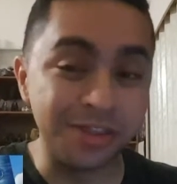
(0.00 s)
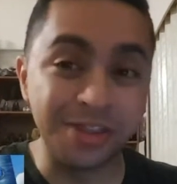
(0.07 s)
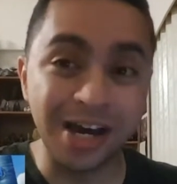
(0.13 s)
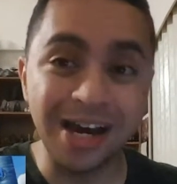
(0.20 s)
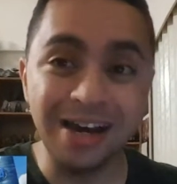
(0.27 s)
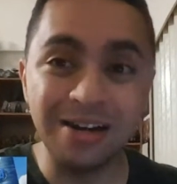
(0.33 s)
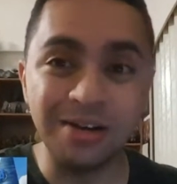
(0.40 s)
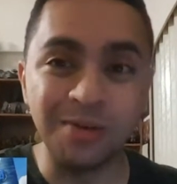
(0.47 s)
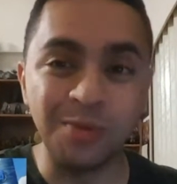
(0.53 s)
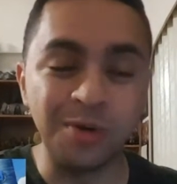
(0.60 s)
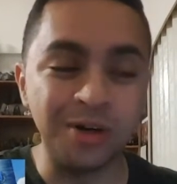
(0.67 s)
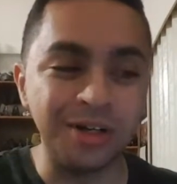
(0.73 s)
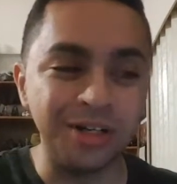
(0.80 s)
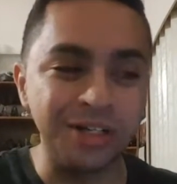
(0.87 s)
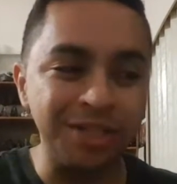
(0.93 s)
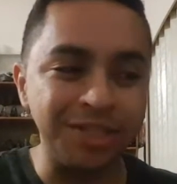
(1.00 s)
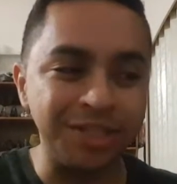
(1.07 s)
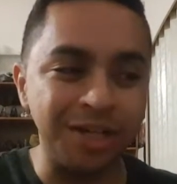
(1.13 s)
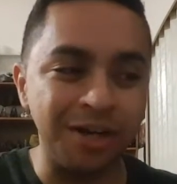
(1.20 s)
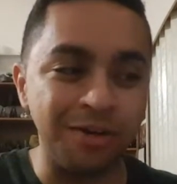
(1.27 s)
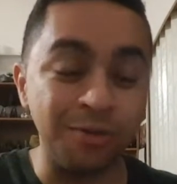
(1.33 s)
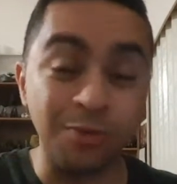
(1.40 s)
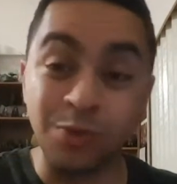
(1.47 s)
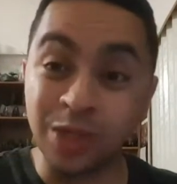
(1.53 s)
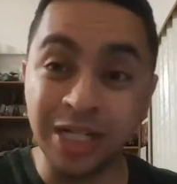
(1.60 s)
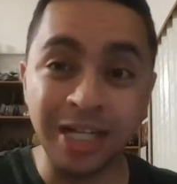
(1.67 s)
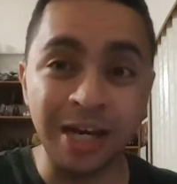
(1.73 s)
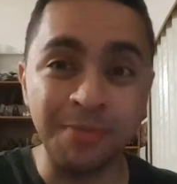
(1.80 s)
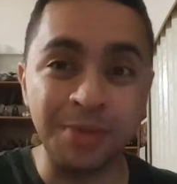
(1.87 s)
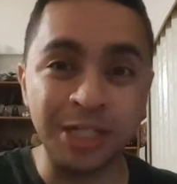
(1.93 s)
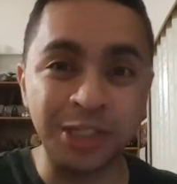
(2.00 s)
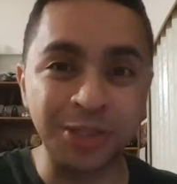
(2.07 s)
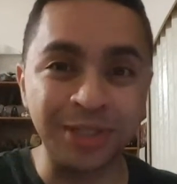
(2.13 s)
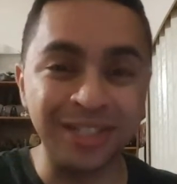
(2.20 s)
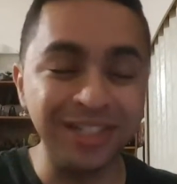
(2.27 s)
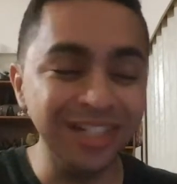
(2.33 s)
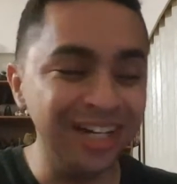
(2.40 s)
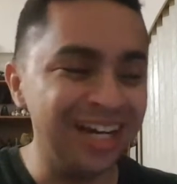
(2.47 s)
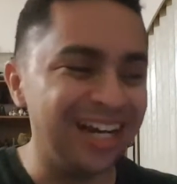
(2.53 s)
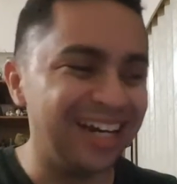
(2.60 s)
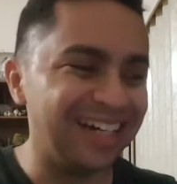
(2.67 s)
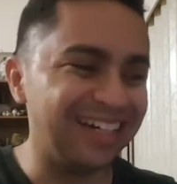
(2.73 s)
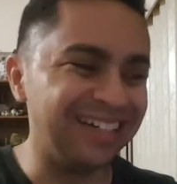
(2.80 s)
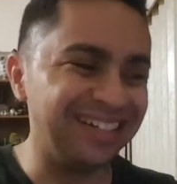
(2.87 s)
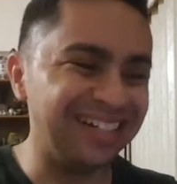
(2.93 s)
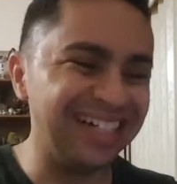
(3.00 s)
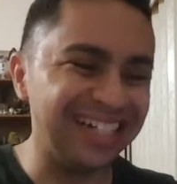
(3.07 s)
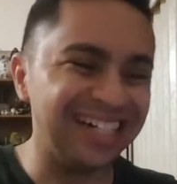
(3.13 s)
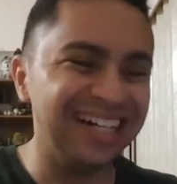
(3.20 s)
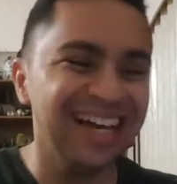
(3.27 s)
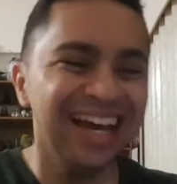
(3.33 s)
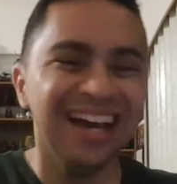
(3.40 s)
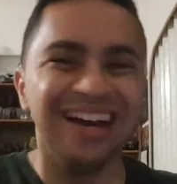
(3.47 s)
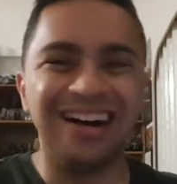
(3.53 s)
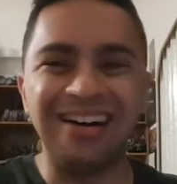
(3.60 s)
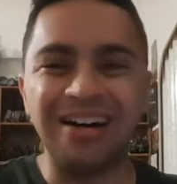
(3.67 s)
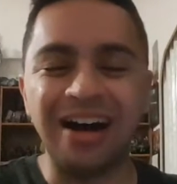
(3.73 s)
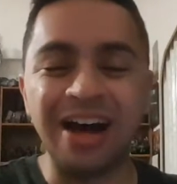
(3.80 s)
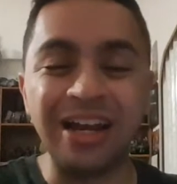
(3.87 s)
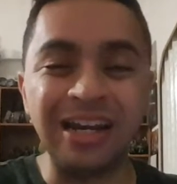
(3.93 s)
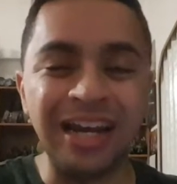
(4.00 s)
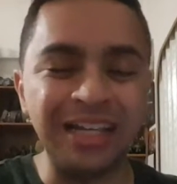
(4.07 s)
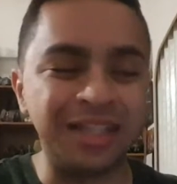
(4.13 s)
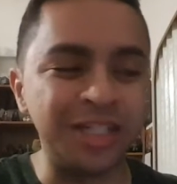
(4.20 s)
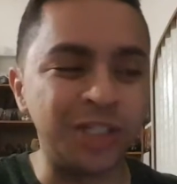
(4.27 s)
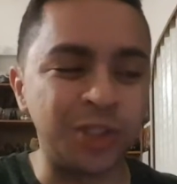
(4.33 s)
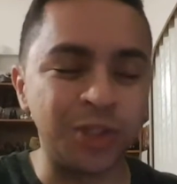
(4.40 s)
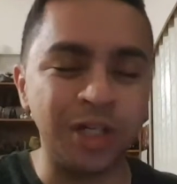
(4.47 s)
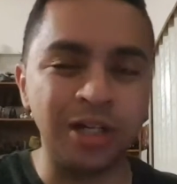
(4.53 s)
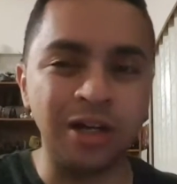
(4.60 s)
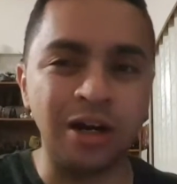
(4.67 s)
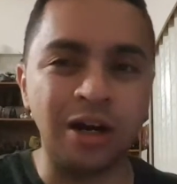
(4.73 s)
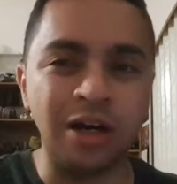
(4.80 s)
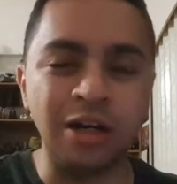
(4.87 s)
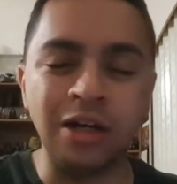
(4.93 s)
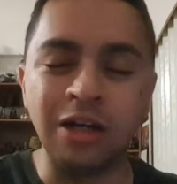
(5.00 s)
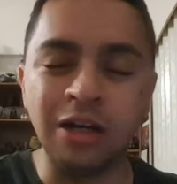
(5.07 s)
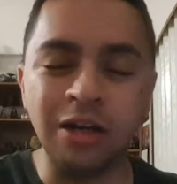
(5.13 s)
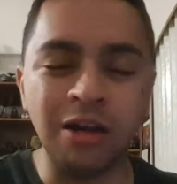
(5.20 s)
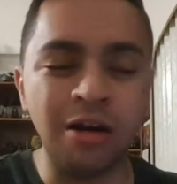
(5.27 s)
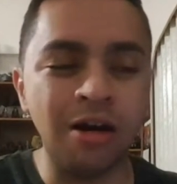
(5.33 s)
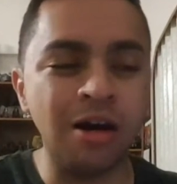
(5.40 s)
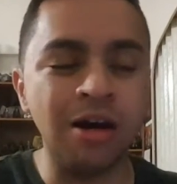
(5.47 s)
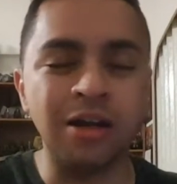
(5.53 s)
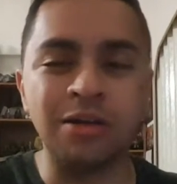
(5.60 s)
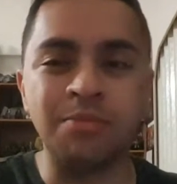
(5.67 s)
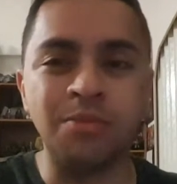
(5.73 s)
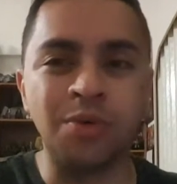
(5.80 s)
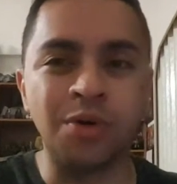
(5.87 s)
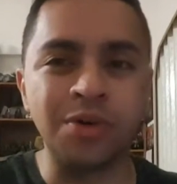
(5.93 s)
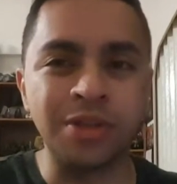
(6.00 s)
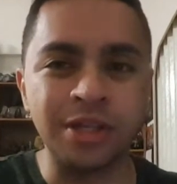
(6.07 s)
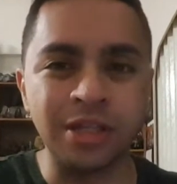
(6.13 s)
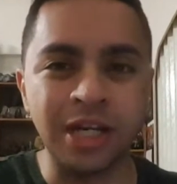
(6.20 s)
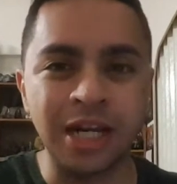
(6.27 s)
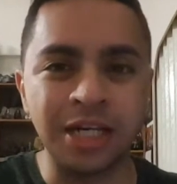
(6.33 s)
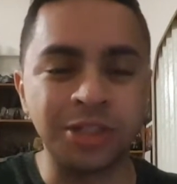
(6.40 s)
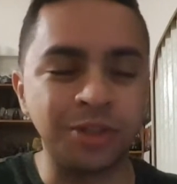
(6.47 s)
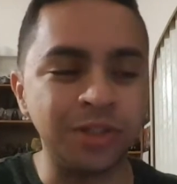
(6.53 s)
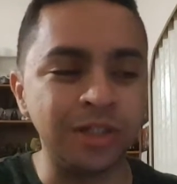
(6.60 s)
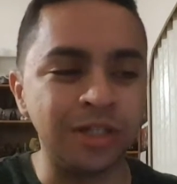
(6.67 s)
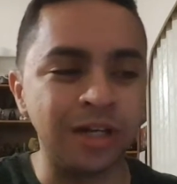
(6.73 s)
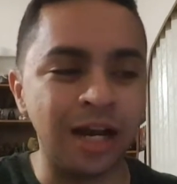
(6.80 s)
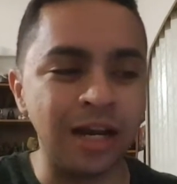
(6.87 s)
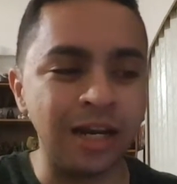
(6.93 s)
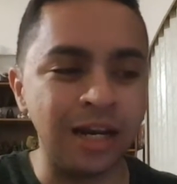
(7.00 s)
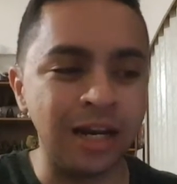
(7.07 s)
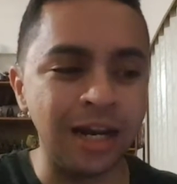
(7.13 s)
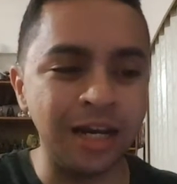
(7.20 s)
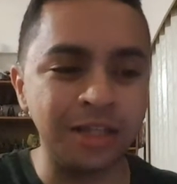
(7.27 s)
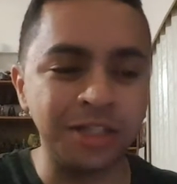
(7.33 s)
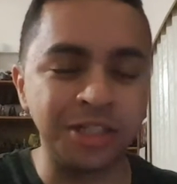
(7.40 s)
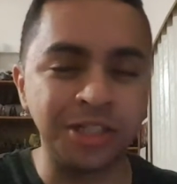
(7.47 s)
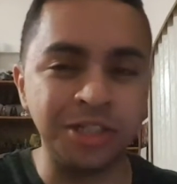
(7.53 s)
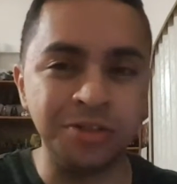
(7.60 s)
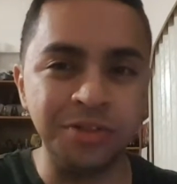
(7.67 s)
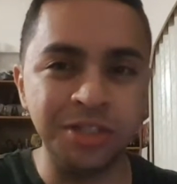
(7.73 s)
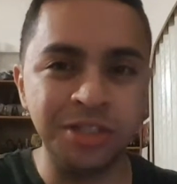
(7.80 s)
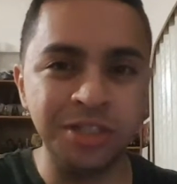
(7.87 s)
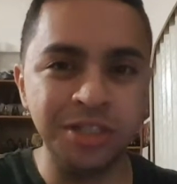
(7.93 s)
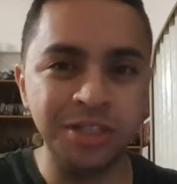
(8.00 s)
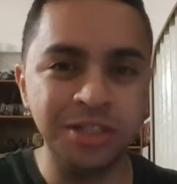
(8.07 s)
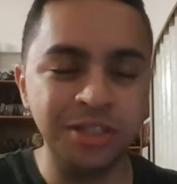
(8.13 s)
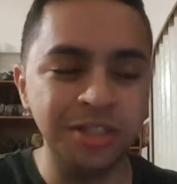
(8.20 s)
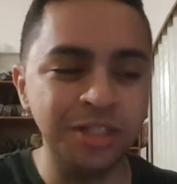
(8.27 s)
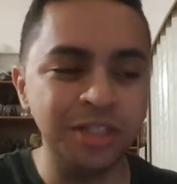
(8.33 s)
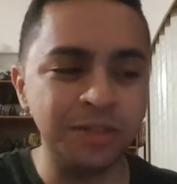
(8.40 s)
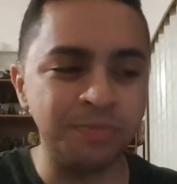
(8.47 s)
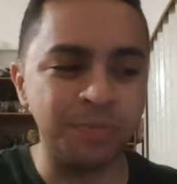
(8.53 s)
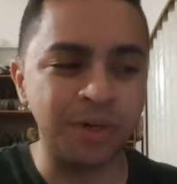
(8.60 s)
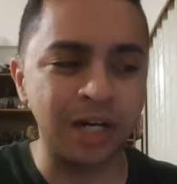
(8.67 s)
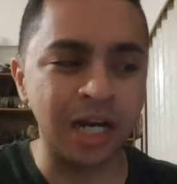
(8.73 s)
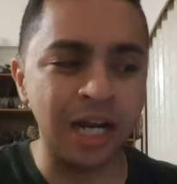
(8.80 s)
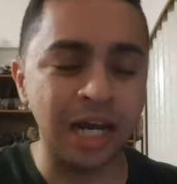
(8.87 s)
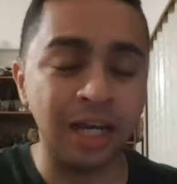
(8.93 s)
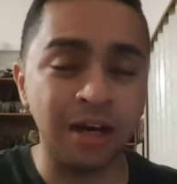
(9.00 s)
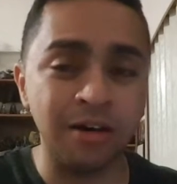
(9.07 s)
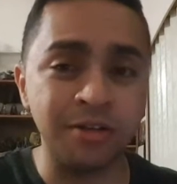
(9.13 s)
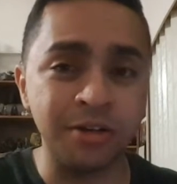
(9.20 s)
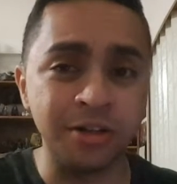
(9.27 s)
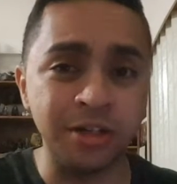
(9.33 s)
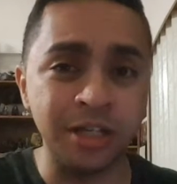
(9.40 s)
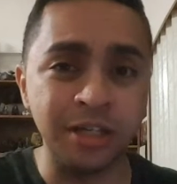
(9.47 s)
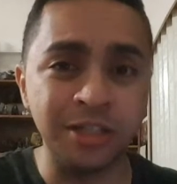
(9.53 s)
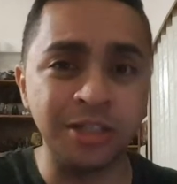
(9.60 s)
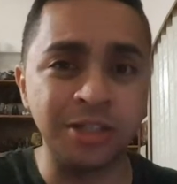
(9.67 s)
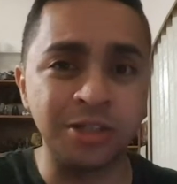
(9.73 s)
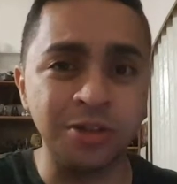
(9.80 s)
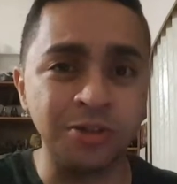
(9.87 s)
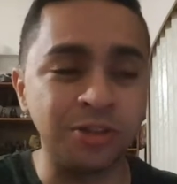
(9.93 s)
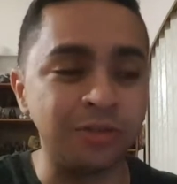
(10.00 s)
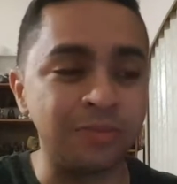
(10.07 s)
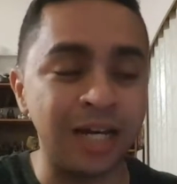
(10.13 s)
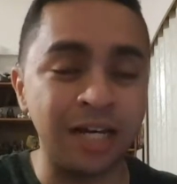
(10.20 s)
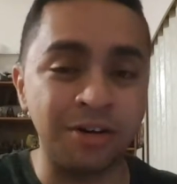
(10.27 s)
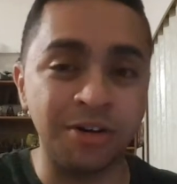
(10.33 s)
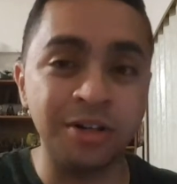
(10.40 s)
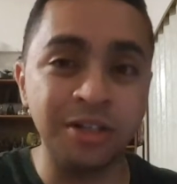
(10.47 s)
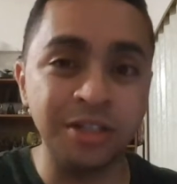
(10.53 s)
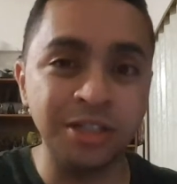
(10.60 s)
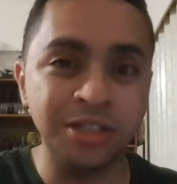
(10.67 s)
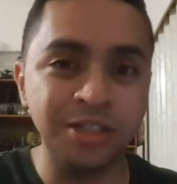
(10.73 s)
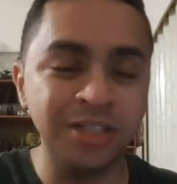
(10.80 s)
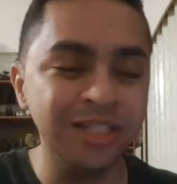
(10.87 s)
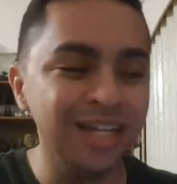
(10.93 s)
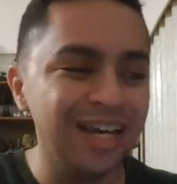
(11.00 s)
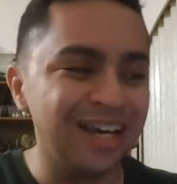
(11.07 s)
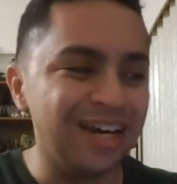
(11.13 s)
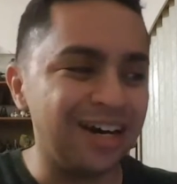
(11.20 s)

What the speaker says: That was a really epic trailer. I like this trailer a lot more than the last trailer. I like the seriousness in this, but I like how there is still some lightheartedness in it.